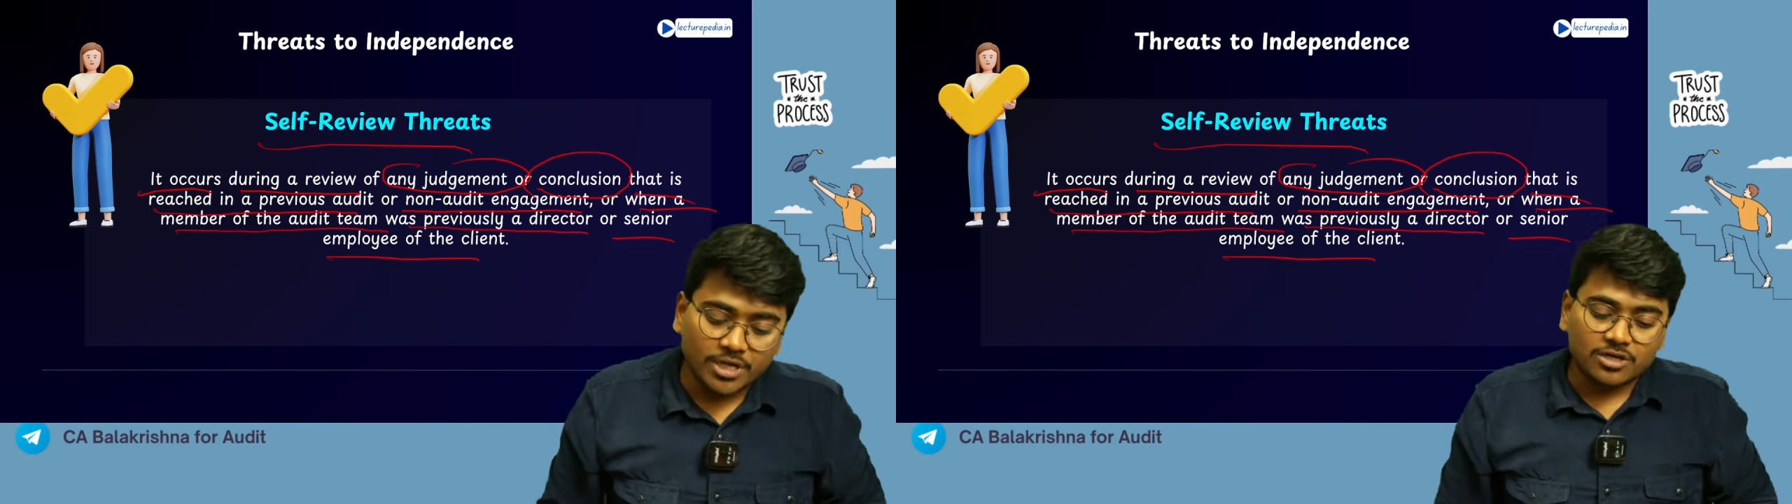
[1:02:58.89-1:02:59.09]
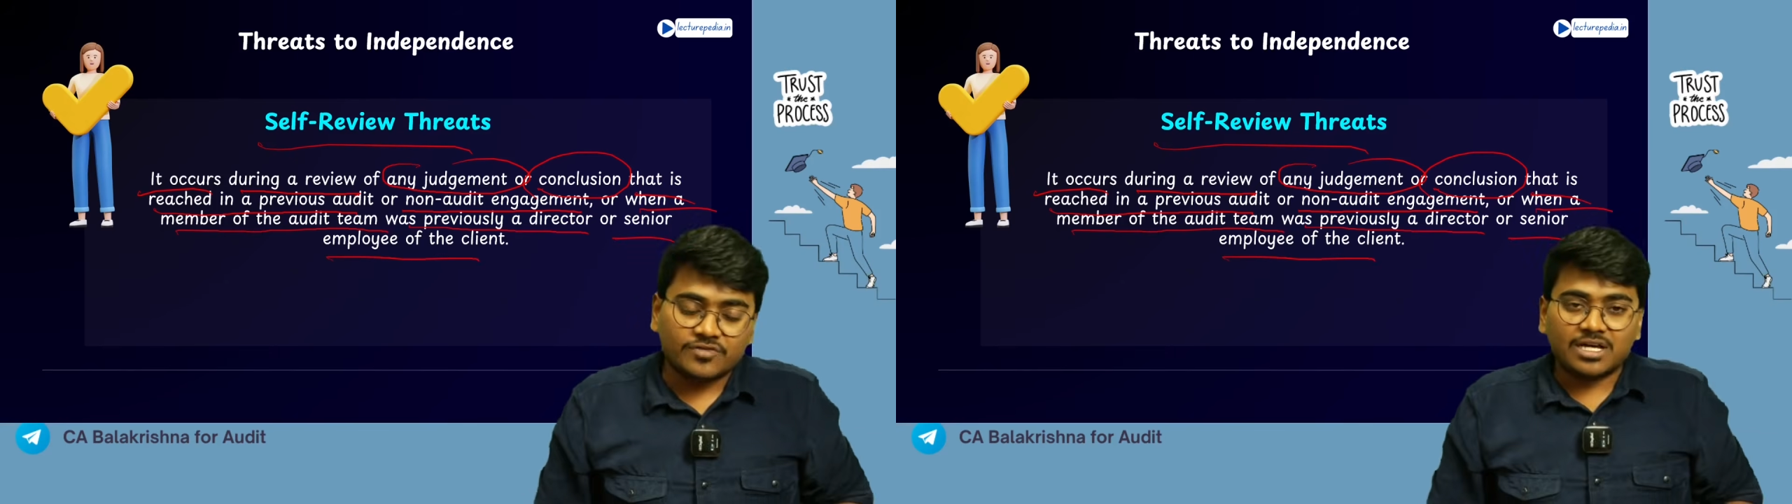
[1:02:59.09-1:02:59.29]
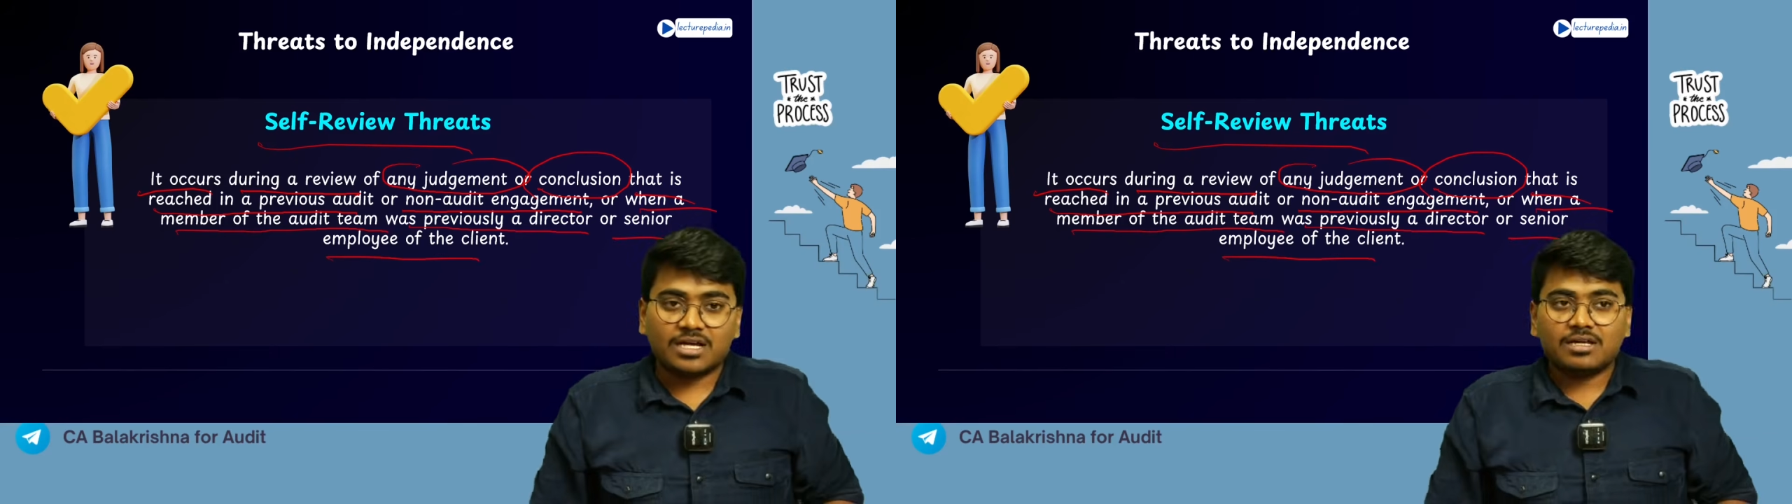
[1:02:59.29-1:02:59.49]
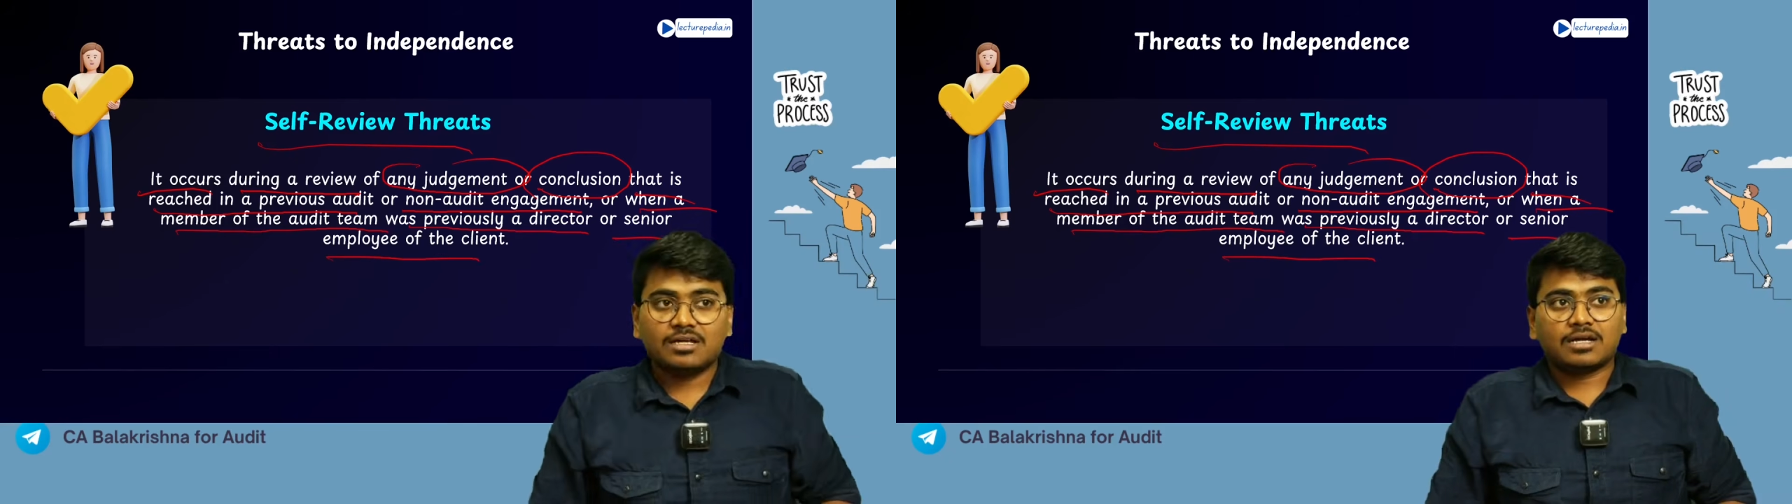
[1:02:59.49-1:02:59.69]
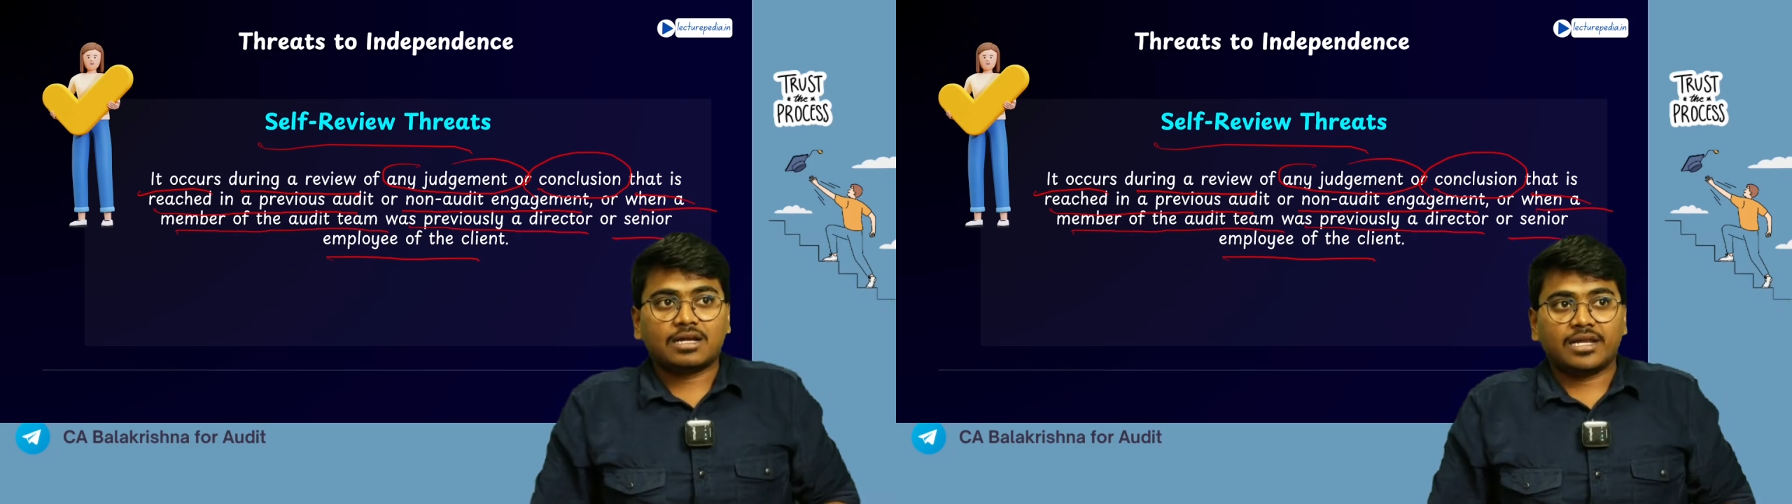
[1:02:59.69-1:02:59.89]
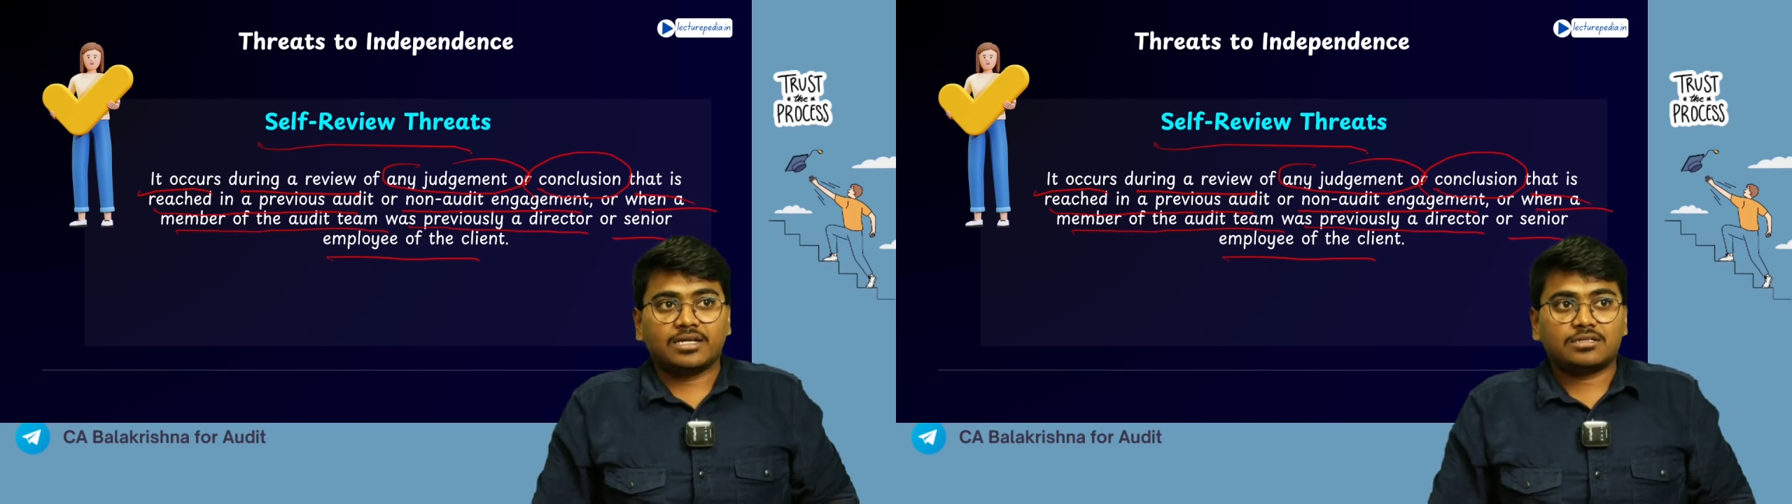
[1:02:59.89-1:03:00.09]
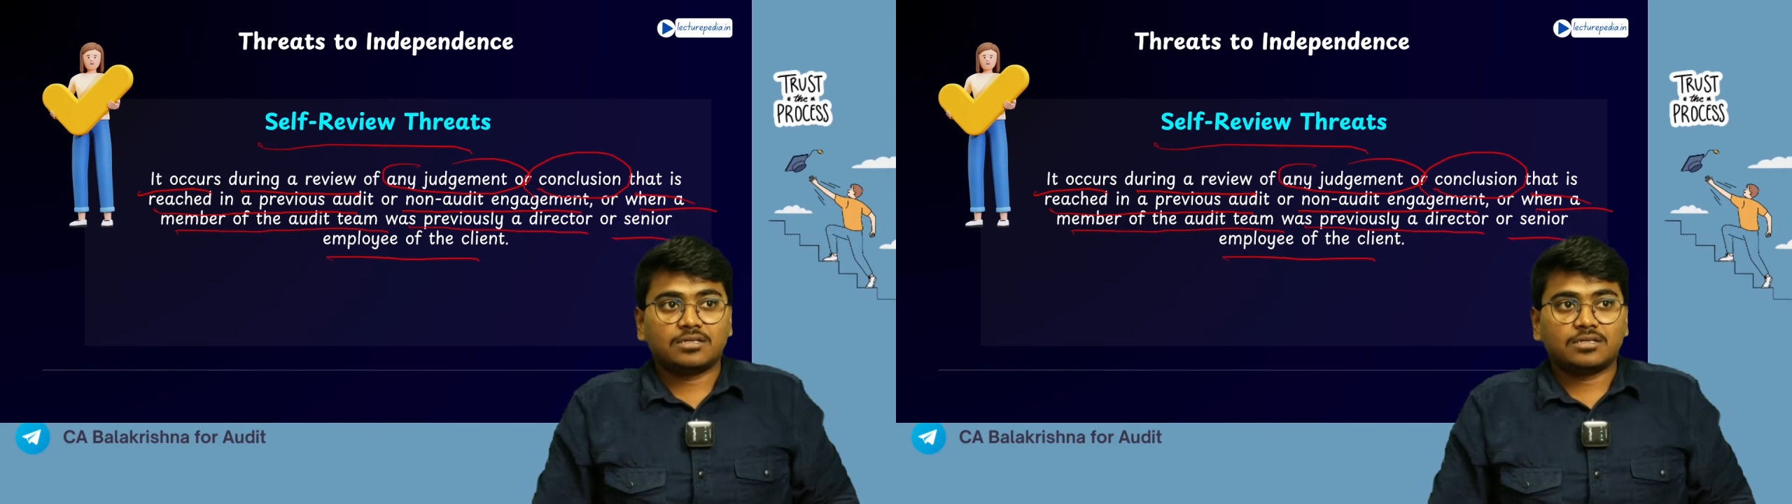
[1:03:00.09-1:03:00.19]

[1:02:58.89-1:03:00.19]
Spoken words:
of the client.